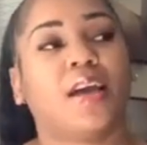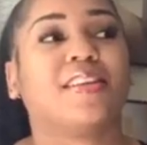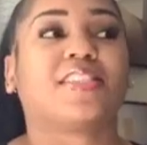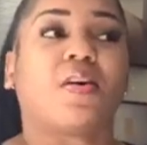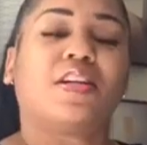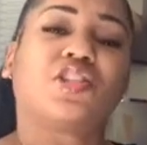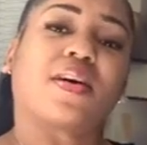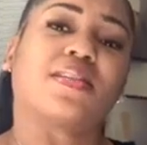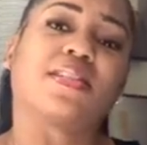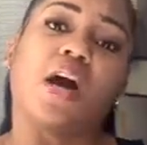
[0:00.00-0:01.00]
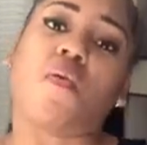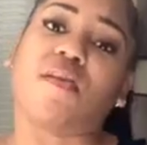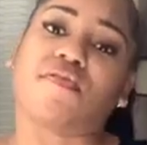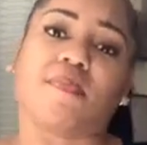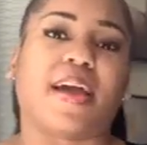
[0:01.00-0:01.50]
So I just try to stay away
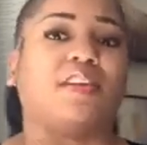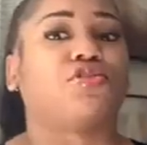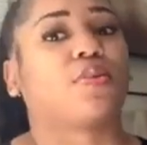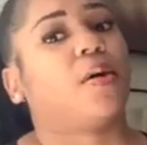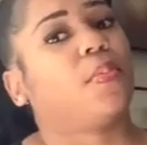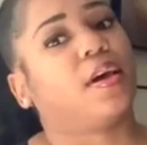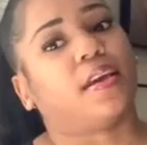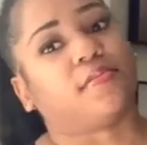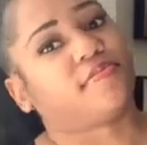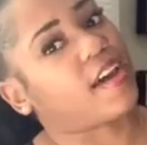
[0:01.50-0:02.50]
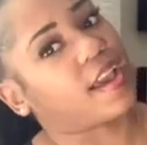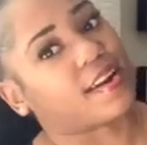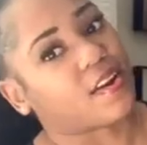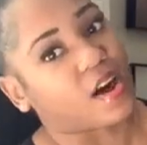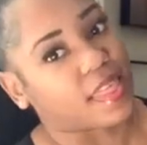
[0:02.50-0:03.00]
from like drama and fighting and
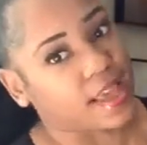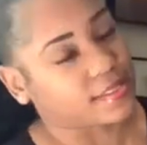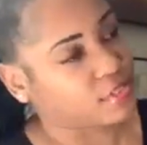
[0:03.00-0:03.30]
all that.